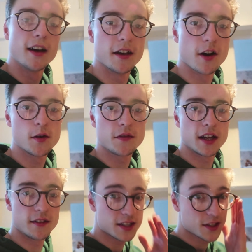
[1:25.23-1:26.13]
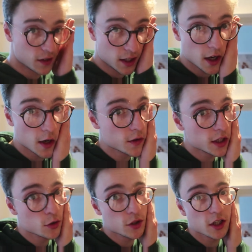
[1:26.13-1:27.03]
And hopefully in this video
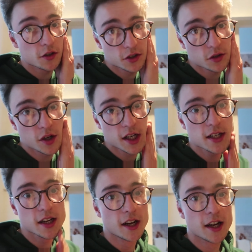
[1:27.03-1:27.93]
the audio is sorted.